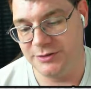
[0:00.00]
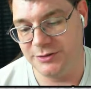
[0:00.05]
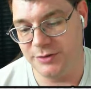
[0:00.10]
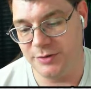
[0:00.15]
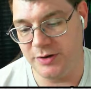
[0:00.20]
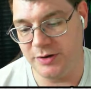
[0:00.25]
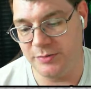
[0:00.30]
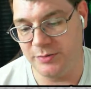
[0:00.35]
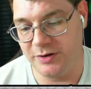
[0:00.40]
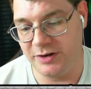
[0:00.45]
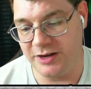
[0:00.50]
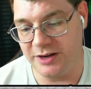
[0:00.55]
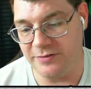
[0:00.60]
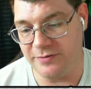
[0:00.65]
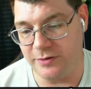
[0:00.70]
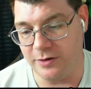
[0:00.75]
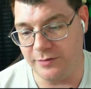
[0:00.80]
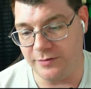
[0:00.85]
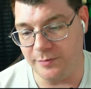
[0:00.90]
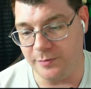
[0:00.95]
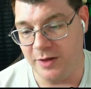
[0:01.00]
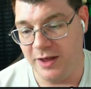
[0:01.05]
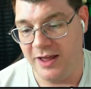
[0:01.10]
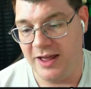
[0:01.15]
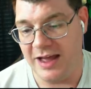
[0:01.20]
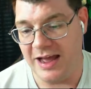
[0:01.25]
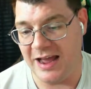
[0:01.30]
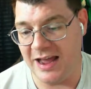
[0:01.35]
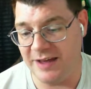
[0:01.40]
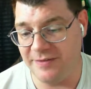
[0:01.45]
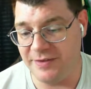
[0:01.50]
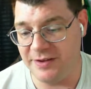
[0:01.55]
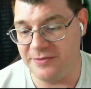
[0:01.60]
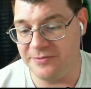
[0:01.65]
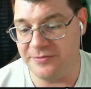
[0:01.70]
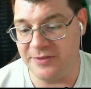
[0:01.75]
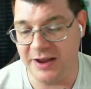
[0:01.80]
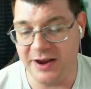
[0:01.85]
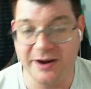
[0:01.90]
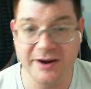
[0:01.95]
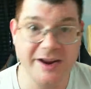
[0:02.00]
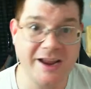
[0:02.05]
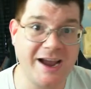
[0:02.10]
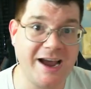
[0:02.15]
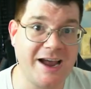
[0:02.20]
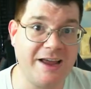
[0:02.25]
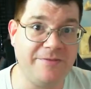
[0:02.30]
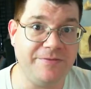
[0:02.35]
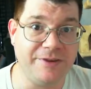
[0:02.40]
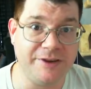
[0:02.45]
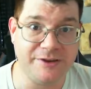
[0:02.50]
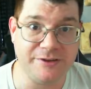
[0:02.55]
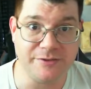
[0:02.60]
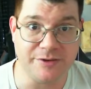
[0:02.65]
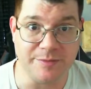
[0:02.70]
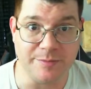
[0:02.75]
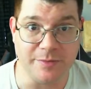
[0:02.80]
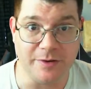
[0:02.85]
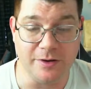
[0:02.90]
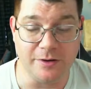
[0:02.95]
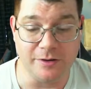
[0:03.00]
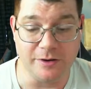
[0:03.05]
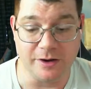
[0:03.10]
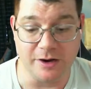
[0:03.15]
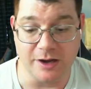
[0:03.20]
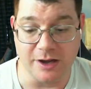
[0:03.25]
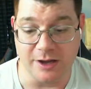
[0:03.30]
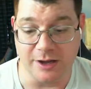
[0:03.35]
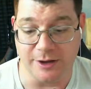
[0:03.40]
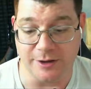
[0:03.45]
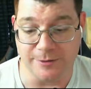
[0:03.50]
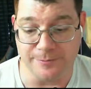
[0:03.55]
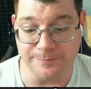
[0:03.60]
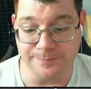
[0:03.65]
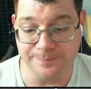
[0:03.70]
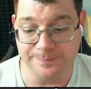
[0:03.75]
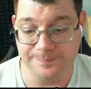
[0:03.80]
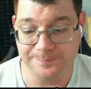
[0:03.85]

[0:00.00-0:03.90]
Do I want to evolve him? I have a very high victory or um,